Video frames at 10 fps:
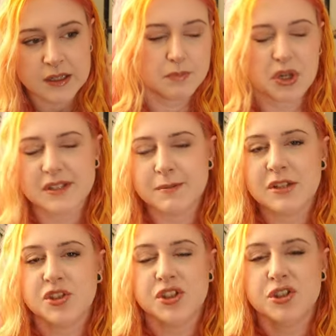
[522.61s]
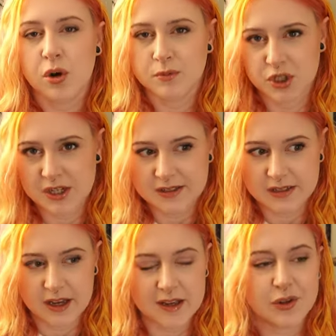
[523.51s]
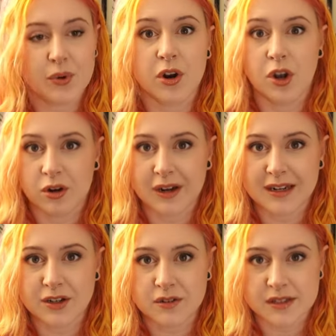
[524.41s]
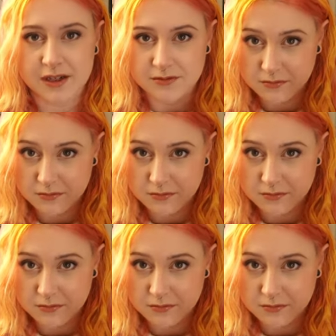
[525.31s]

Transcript: But it's been so much easier if you're a long line user,